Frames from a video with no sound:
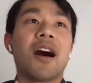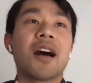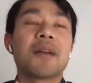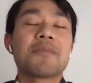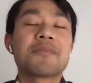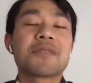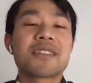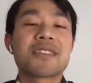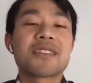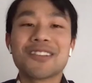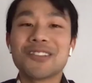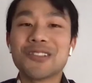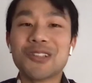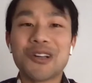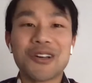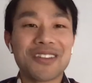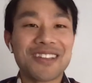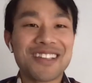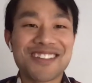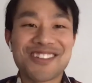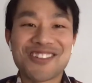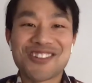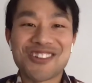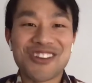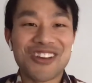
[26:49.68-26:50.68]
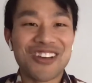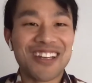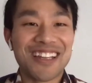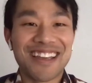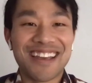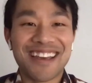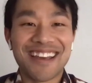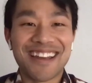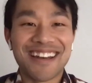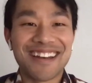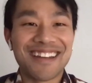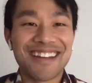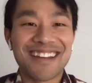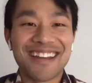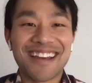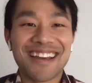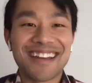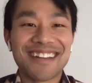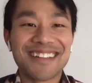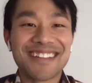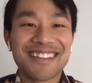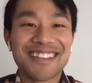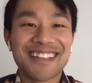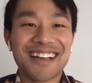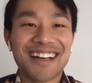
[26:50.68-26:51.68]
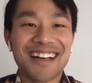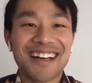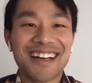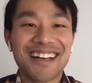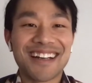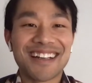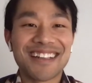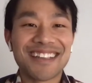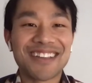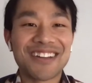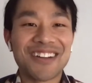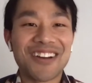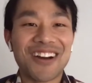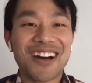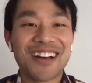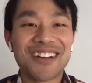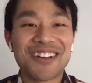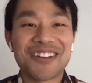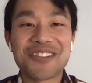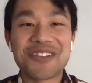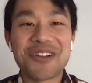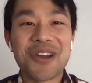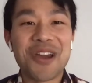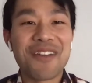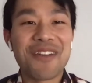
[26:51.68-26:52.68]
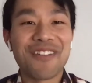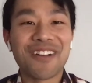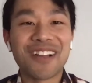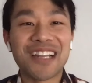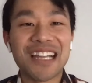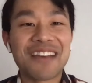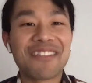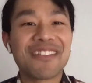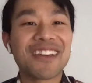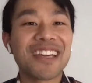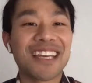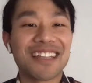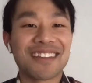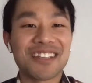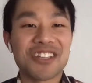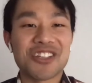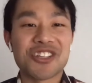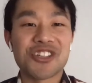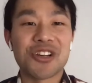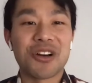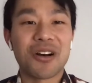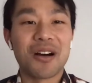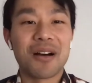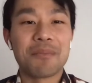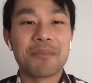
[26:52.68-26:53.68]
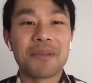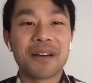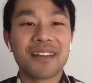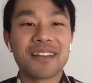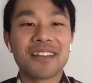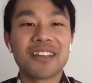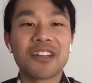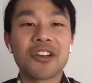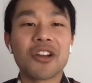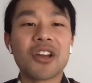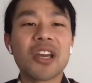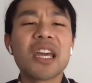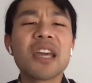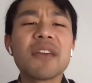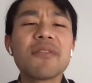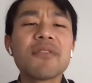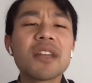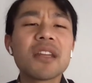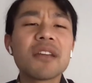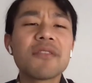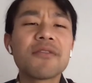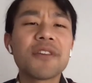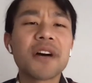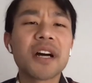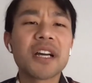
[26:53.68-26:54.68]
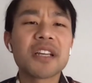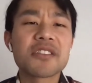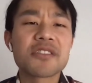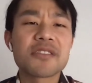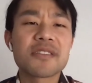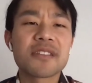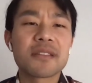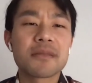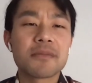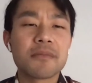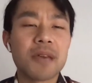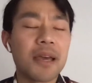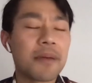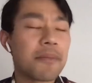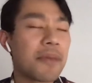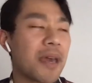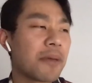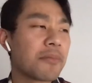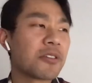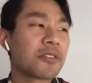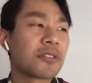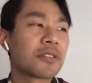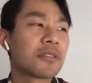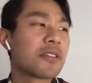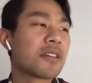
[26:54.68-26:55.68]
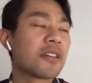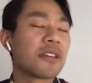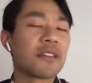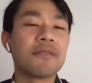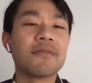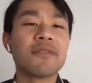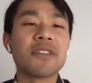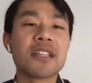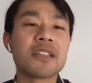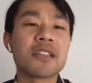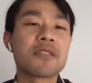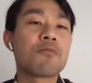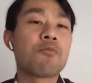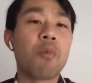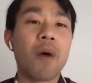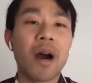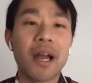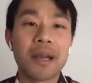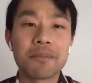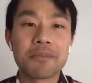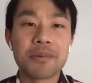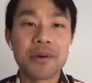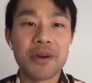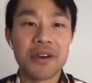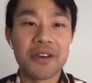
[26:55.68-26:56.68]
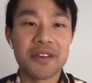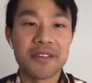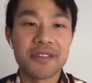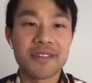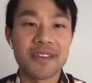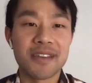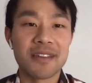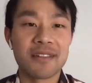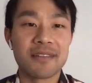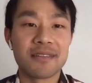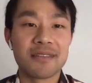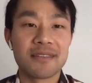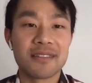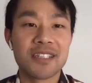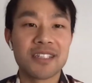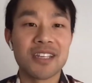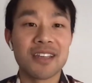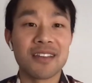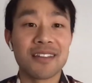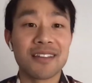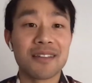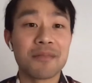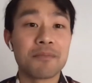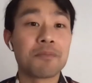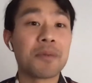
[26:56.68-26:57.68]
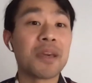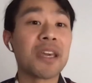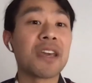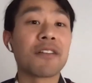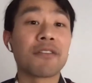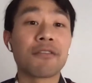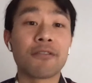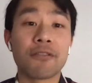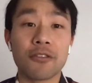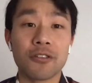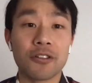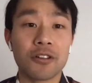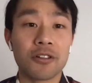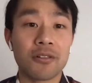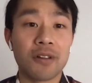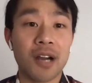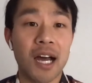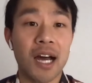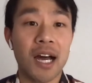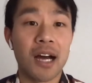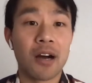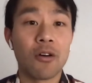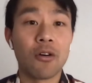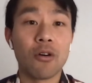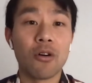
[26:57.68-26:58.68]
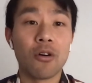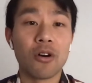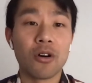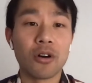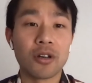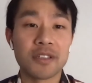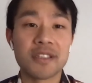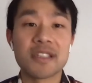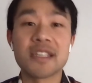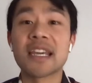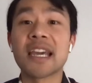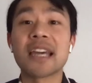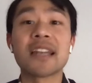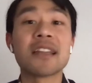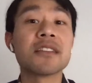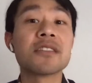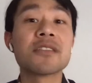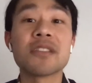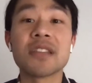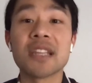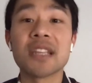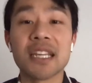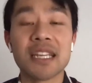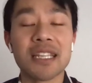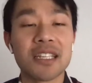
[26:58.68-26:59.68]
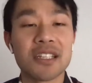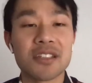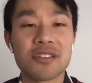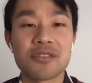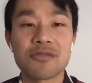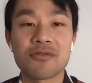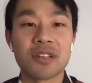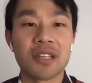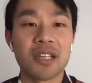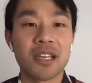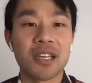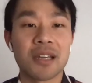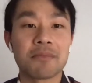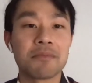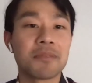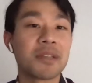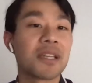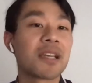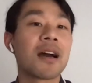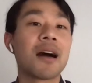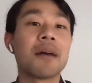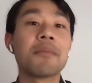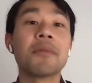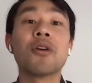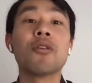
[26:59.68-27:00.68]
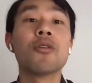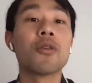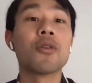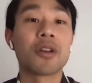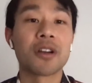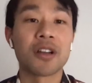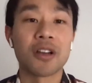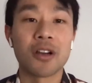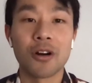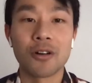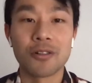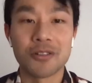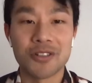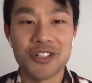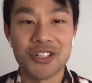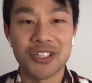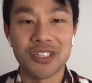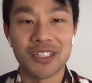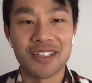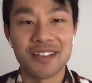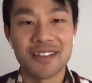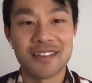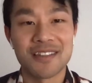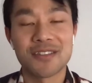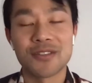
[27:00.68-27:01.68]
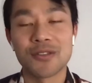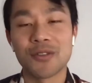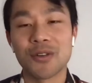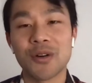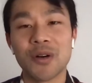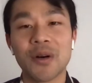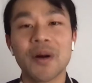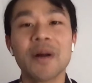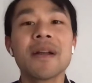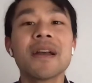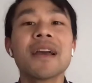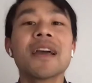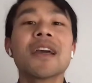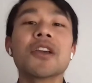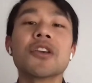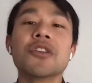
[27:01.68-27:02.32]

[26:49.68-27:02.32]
I'm still on this journey, and I don't know if I'll ever get this shot, but, even if I just am able to convince one person to be a fruiterer or to get into the industry and become a horticulturalist, or,